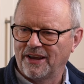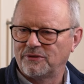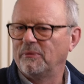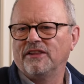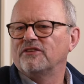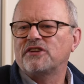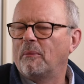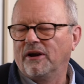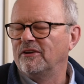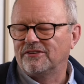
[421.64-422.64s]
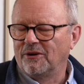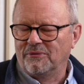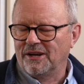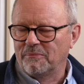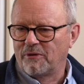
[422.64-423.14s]
house. I mean, in the summer, it's not
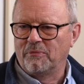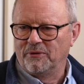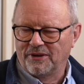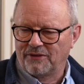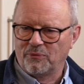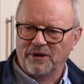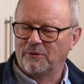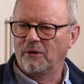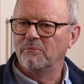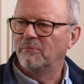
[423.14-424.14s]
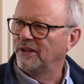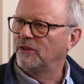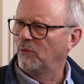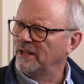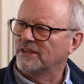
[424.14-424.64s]
really a problem. You can have a window open. But in
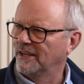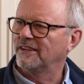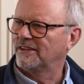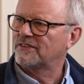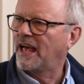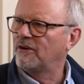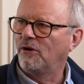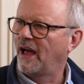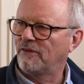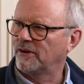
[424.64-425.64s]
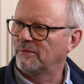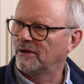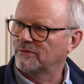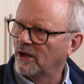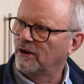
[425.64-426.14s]
the winter, does that not have
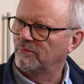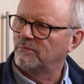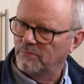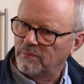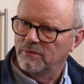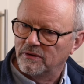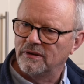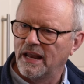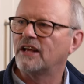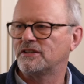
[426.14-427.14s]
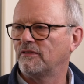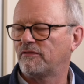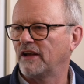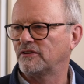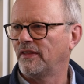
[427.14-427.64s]
a kind of negative
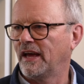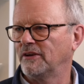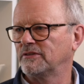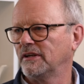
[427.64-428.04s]
effect on the house?